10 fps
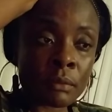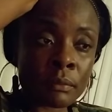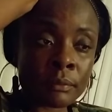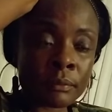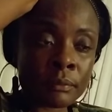
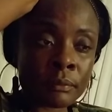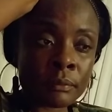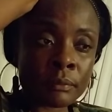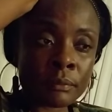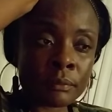
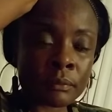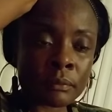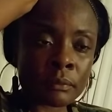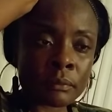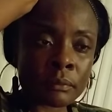
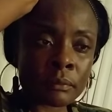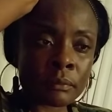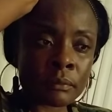No one is speaking in this clip.